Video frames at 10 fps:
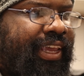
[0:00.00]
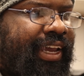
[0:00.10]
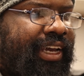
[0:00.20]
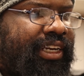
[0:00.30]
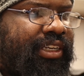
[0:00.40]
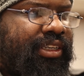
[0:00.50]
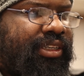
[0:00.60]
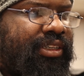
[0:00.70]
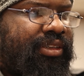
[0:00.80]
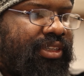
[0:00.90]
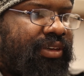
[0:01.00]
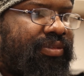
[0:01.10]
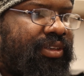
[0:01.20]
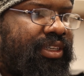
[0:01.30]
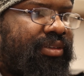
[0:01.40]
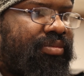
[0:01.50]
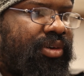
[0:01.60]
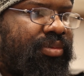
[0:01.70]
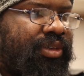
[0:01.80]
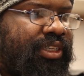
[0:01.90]
at a definite
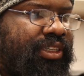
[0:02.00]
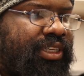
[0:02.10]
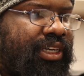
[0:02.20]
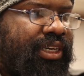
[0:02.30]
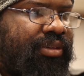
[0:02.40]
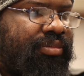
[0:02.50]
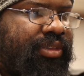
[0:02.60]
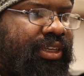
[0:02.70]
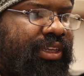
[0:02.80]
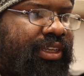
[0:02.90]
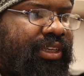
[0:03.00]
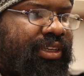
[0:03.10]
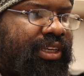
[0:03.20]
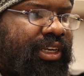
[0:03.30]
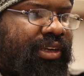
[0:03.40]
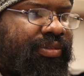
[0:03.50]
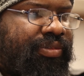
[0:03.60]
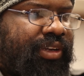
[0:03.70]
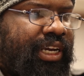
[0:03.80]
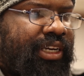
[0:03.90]
moment in time, in a
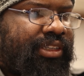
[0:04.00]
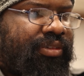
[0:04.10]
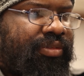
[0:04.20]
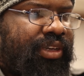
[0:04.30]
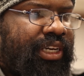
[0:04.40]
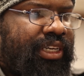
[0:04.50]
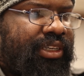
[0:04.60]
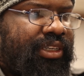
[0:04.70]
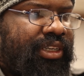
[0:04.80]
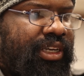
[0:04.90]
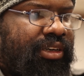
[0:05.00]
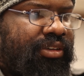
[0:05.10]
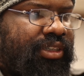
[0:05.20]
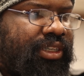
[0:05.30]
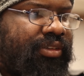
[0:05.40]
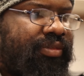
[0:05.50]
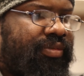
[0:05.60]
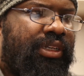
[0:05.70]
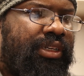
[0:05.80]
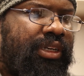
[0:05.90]
flash of light and energy.
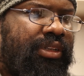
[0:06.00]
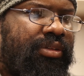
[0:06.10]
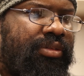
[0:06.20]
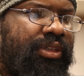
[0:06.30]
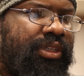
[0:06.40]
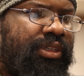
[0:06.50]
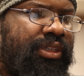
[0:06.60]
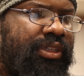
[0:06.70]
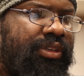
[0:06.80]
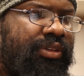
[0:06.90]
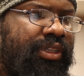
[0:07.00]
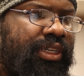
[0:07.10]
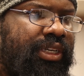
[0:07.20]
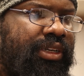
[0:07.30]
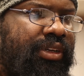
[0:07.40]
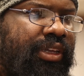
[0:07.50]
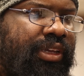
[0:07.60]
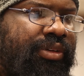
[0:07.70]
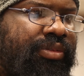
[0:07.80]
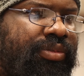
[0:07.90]
Another one is
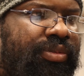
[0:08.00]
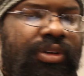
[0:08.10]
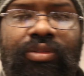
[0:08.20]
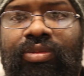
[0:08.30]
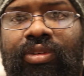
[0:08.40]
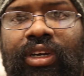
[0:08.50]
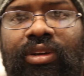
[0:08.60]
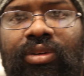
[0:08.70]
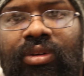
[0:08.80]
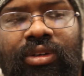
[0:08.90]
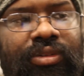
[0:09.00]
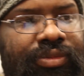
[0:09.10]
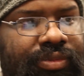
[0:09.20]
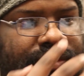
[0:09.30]
Fred Hoyle.